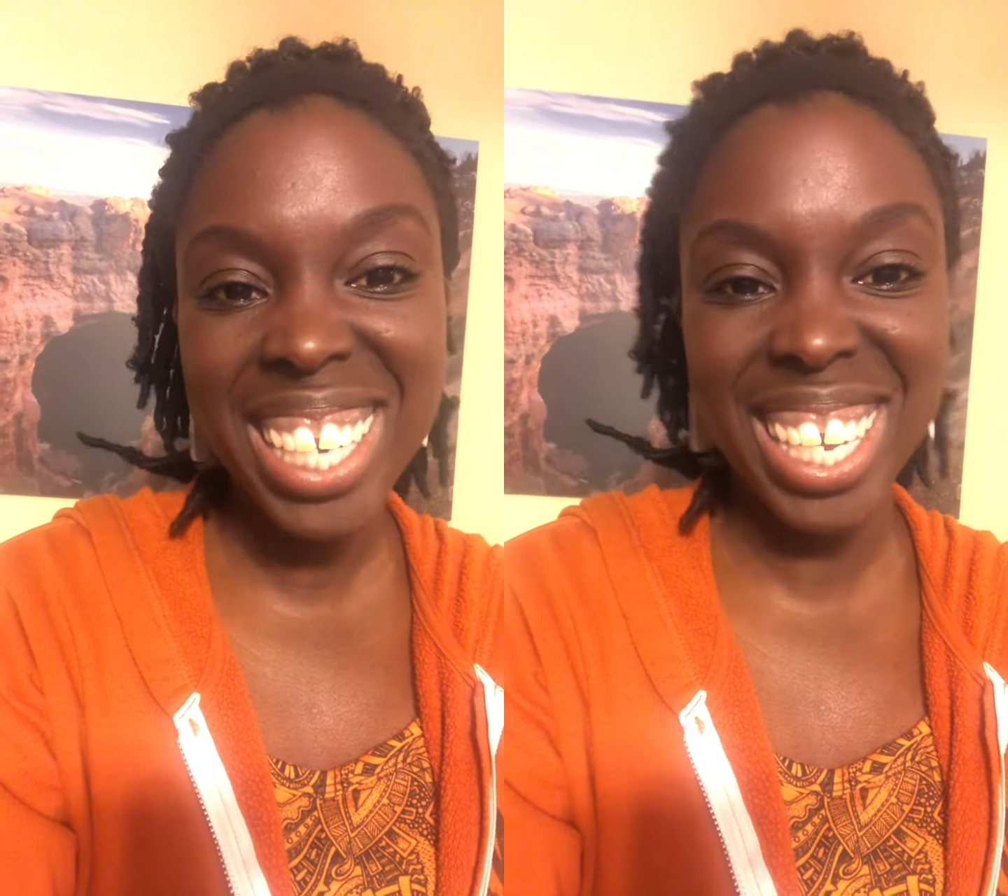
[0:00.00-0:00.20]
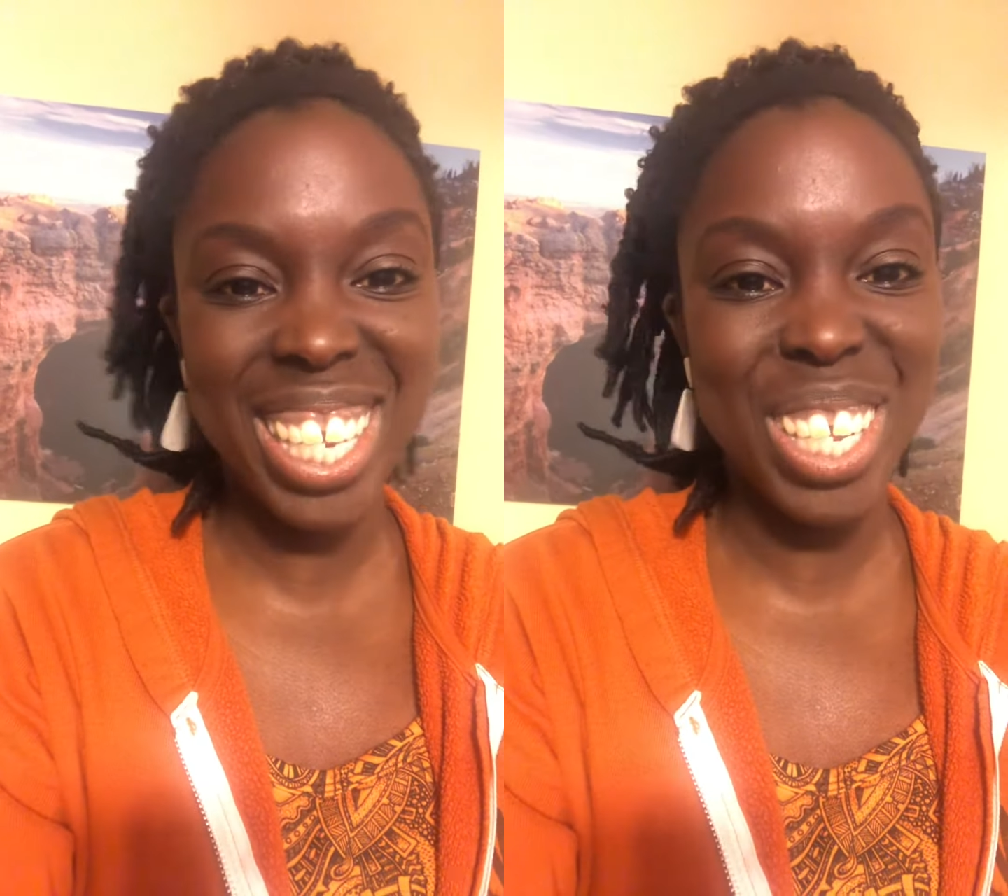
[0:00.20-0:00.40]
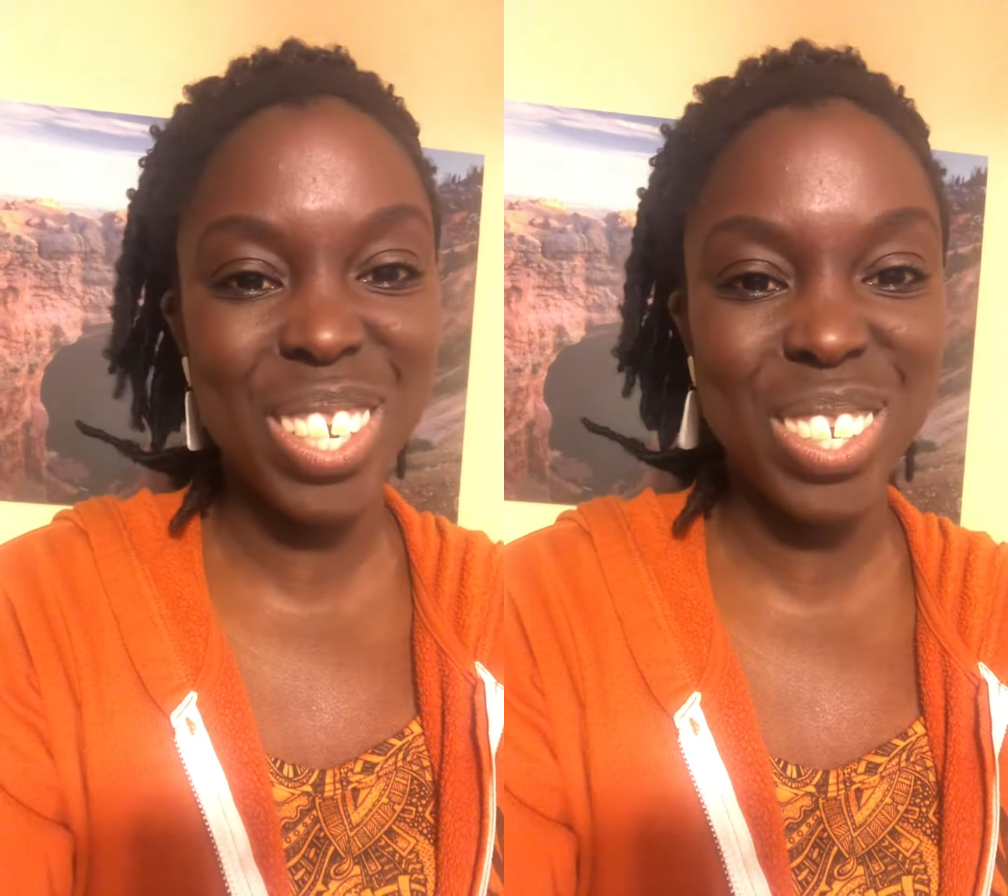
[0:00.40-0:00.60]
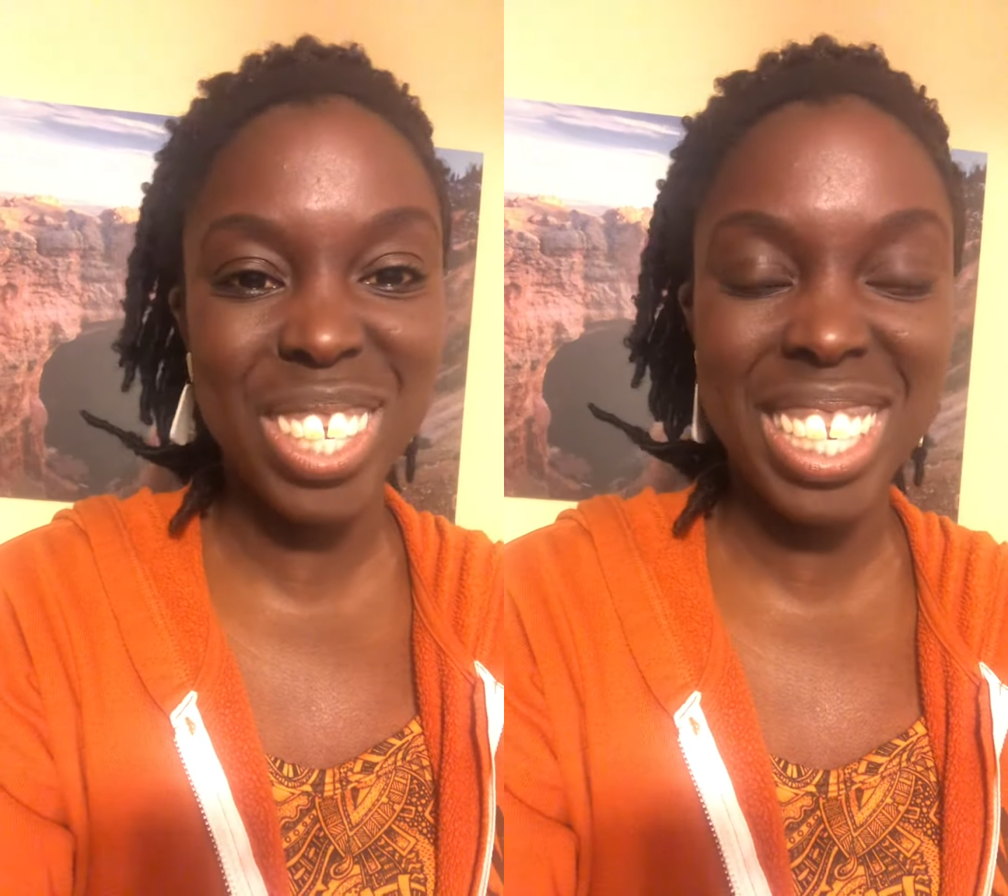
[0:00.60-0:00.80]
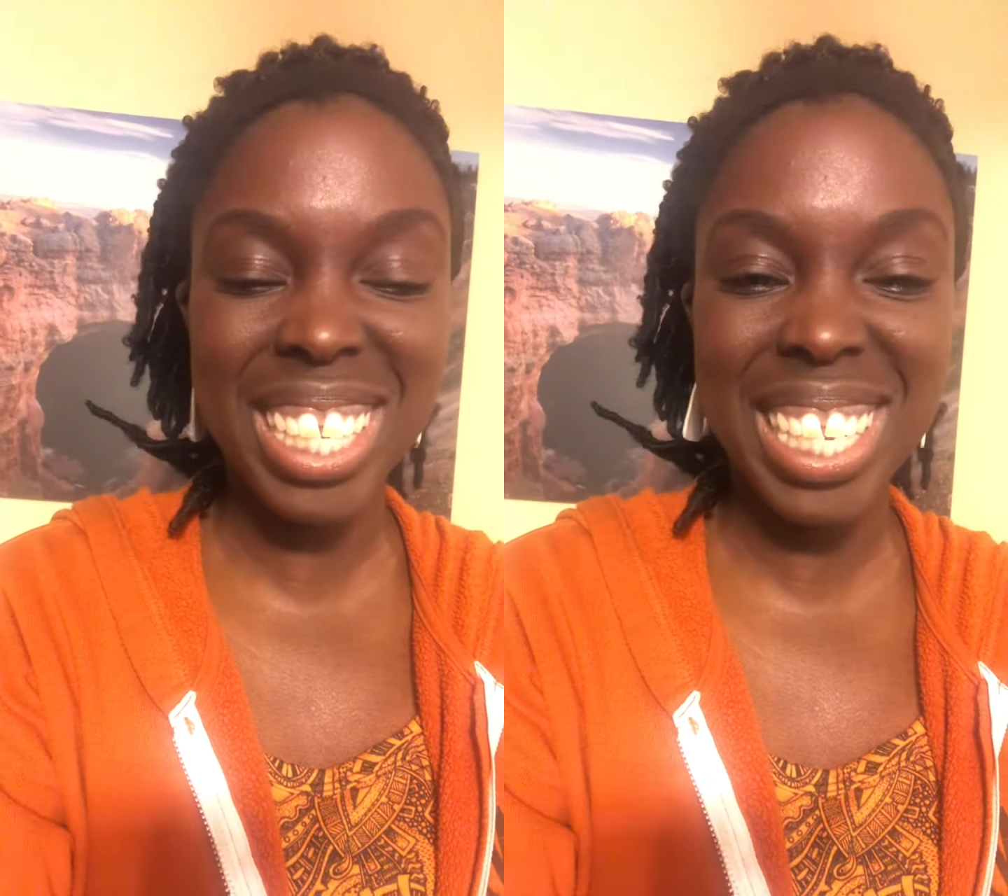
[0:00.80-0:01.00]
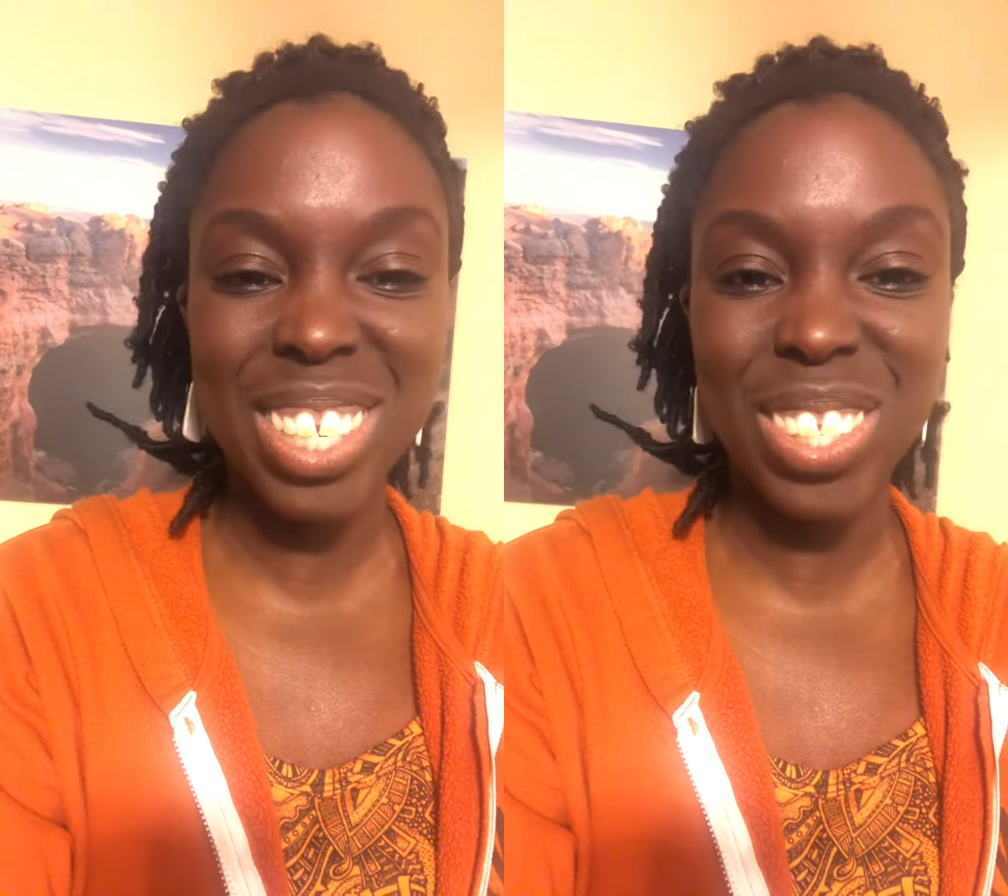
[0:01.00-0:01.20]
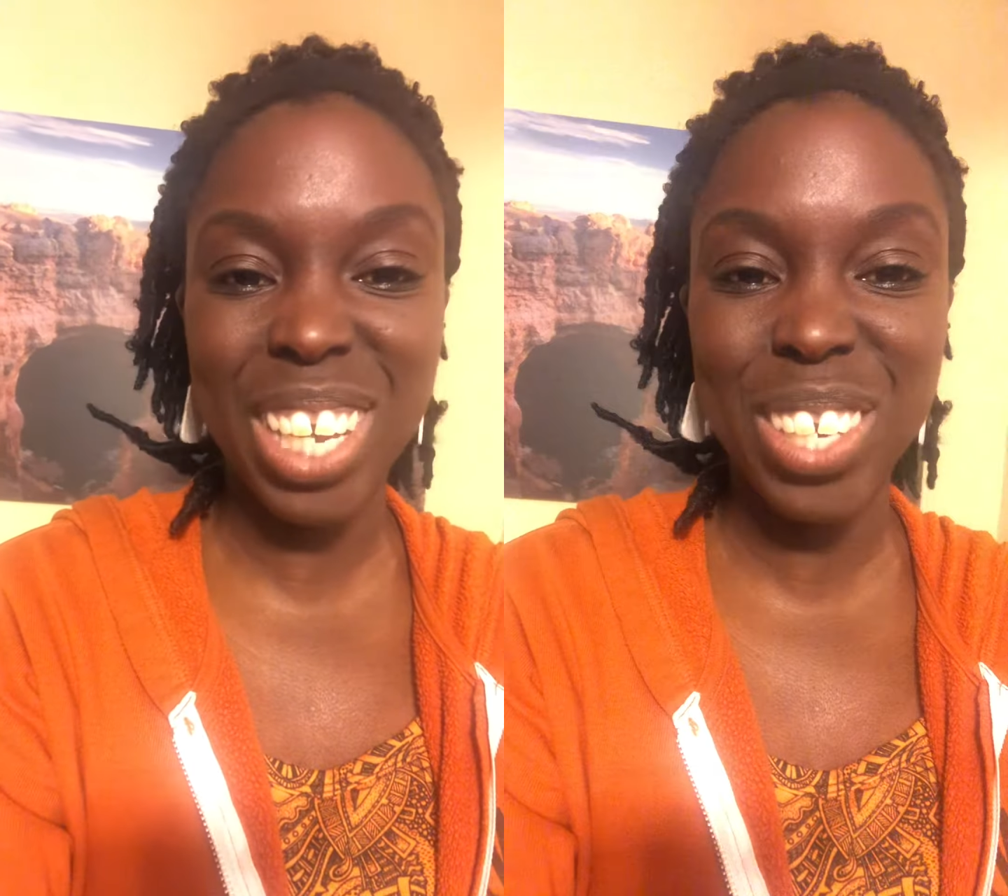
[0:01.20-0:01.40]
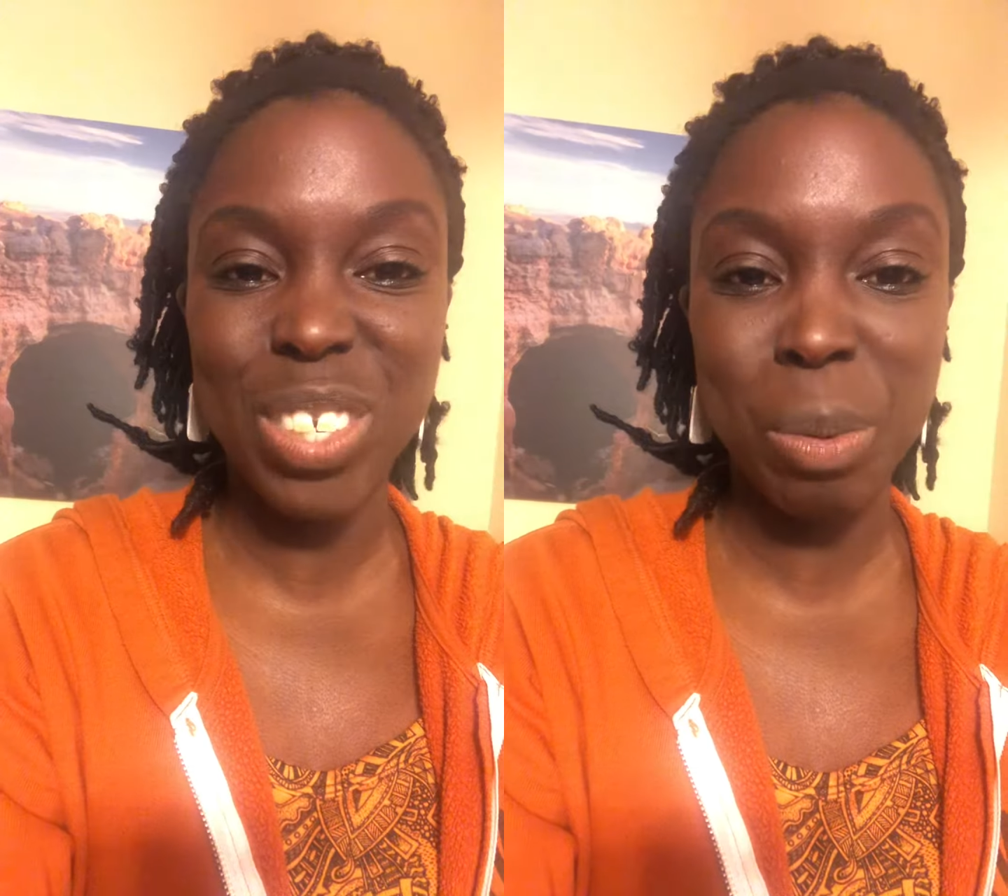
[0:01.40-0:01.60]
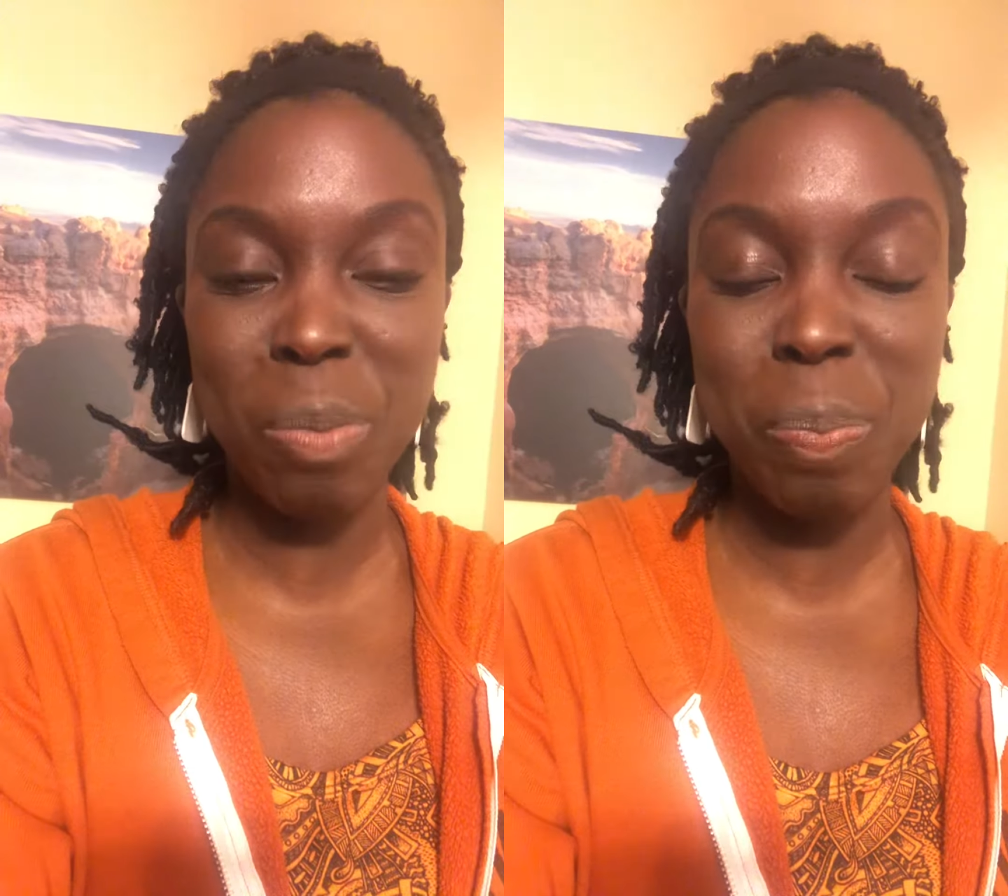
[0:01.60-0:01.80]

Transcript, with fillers: getting you to the destinations that you do